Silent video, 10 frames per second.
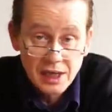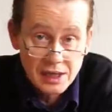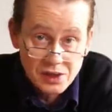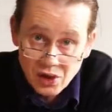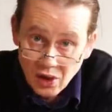
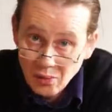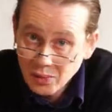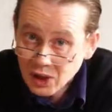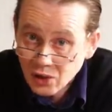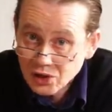It's got
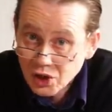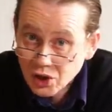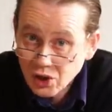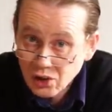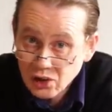Minolta
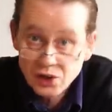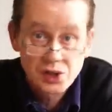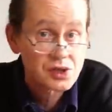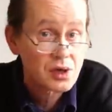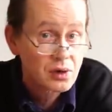colours,
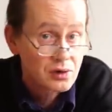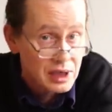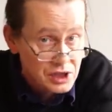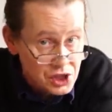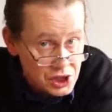it's got
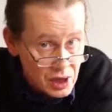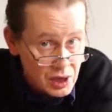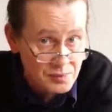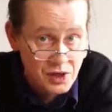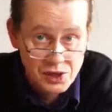great
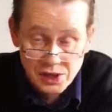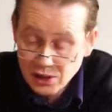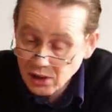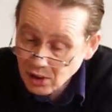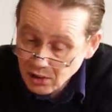sharpness, it's
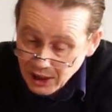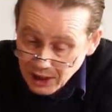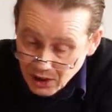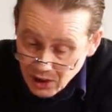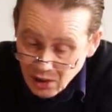got
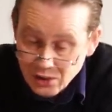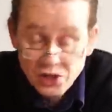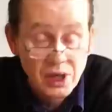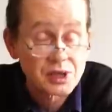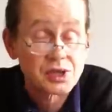great
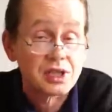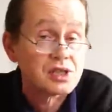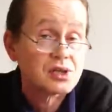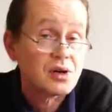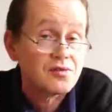contrast, and
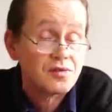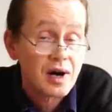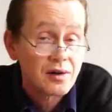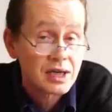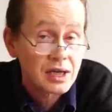it's got
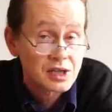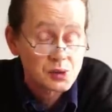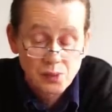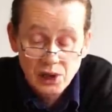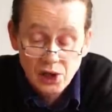very nice
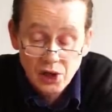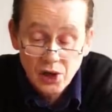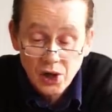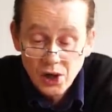blur.